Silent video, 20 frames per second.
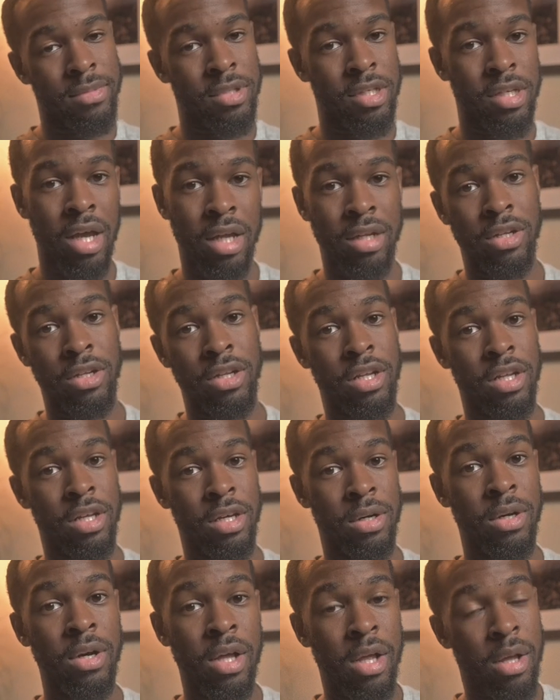Y'all know the
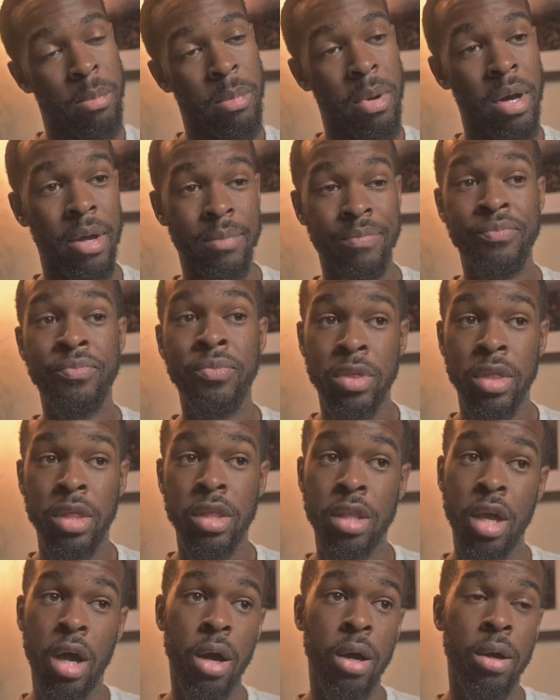deal. But
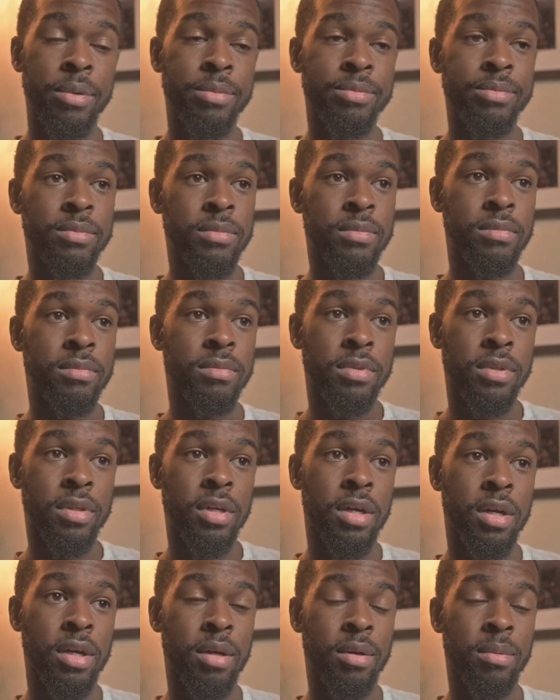no,
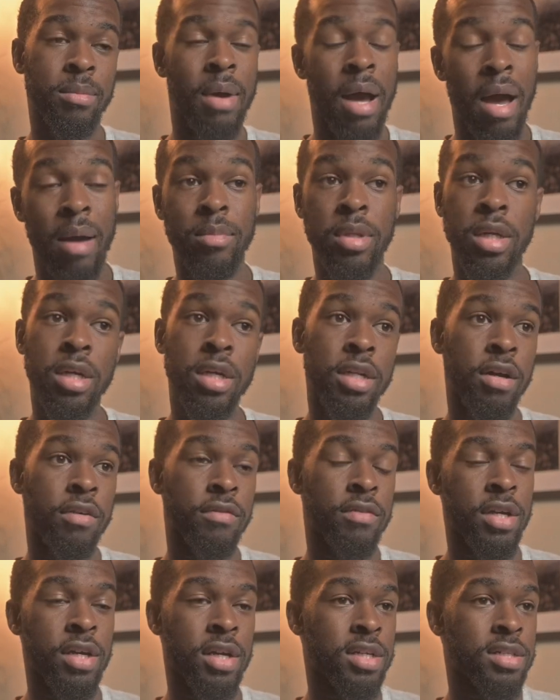I'm looking
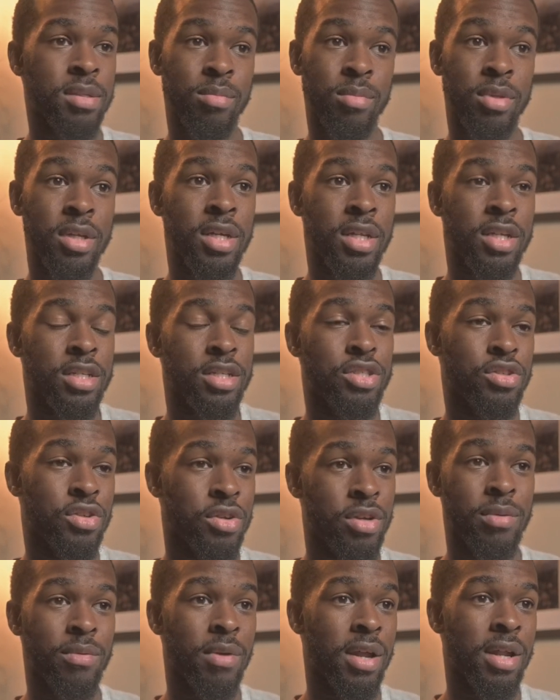over here because I'm looking at the
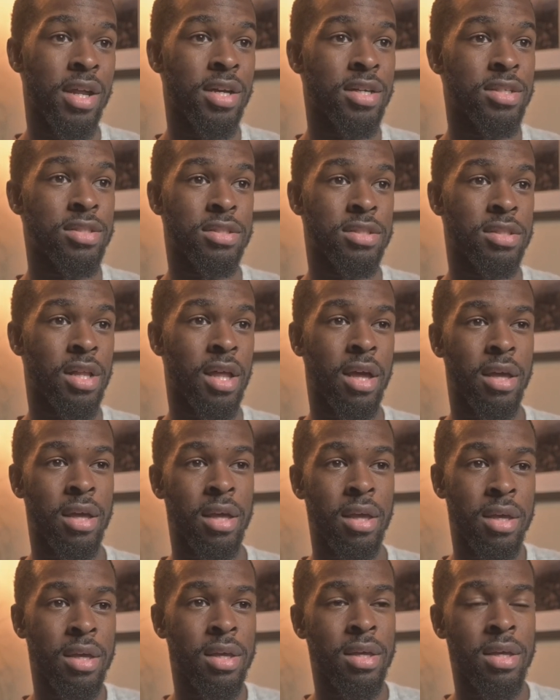screen right now. It's just like,
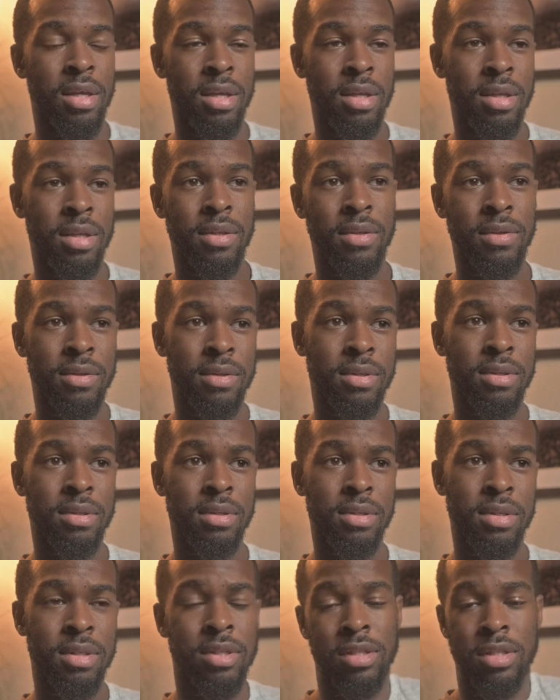
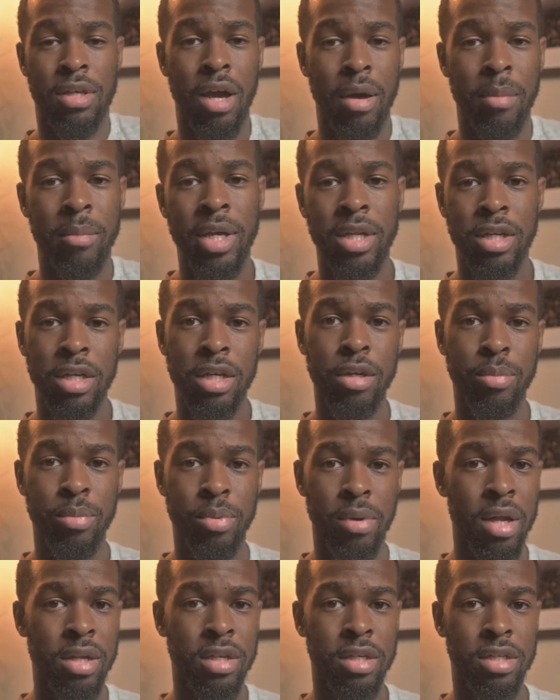y'all made a good
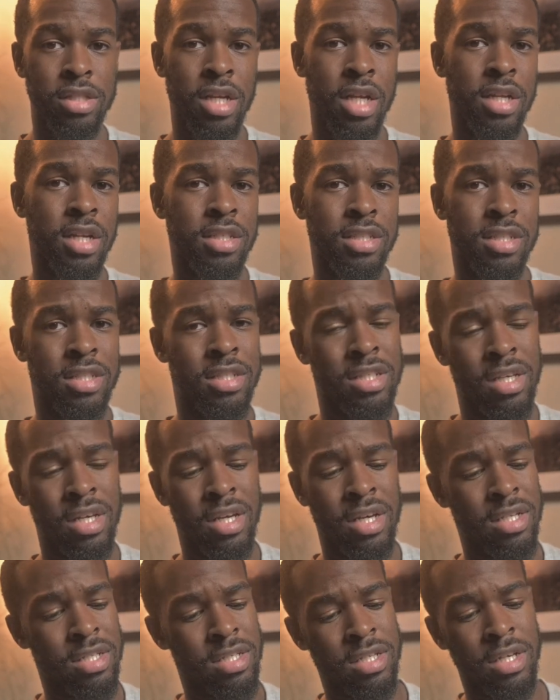product. Shout out to
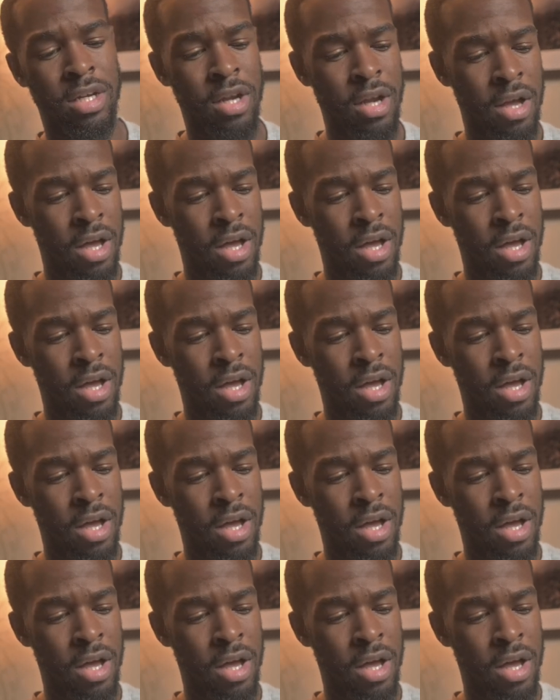Dehancer.